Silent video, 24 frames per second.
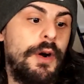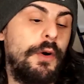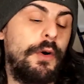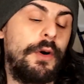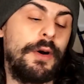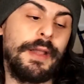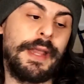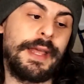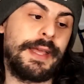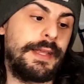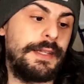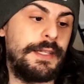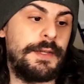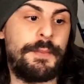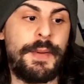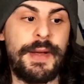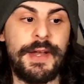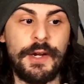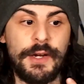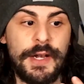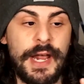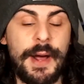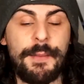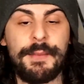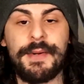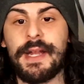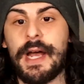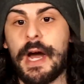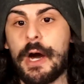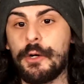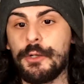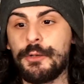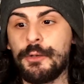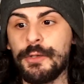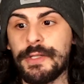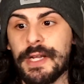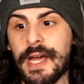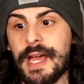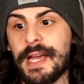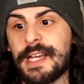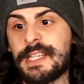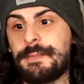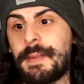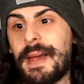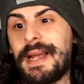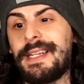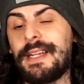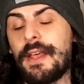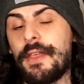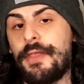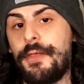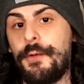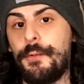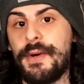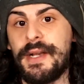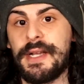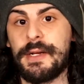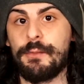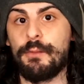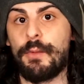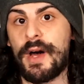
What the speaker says: or like depending on how many house rules, I expect 3,